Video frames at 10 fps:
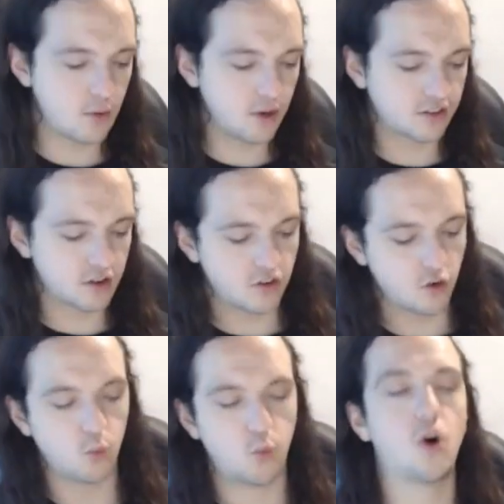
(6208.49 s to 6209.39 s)
We're just going
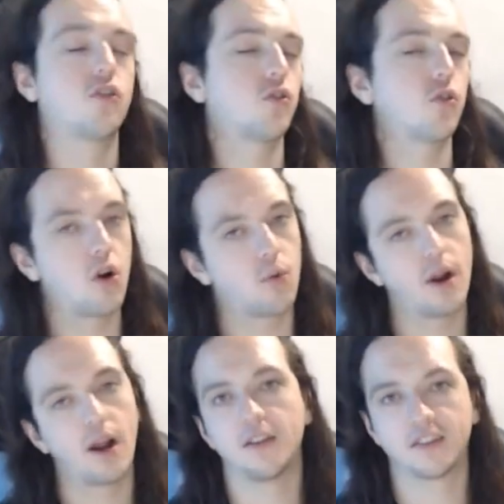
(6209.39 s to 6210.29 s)
to wander
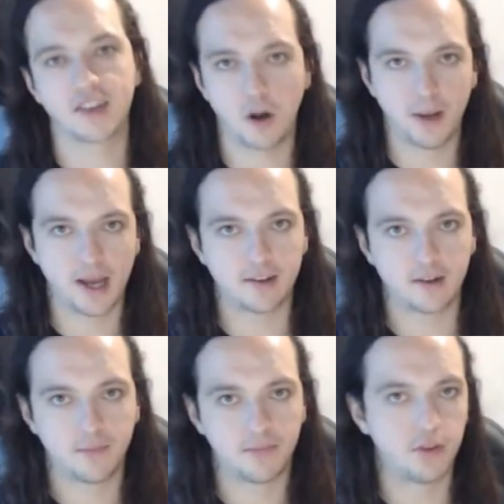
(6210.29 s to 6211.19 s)
around the scale
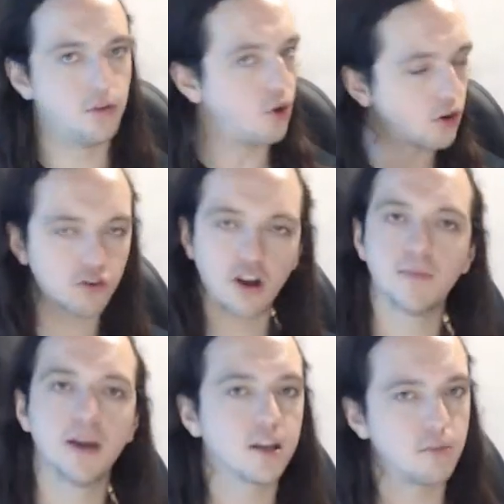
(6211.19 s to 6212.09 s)
pattern, not trying to
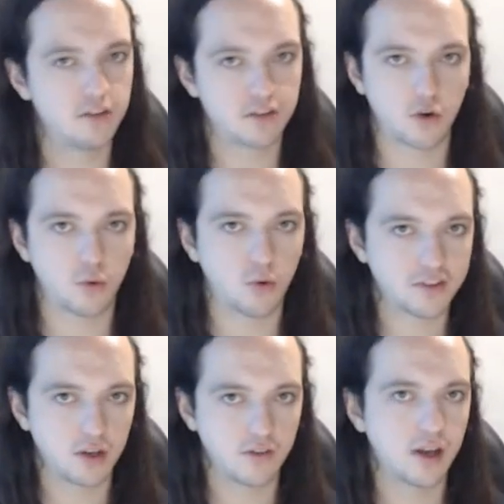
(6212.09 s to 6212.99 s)
make it musical
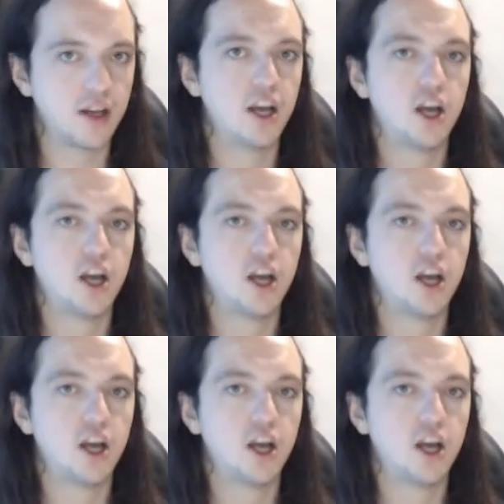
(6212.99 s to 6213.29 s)
whatsoever.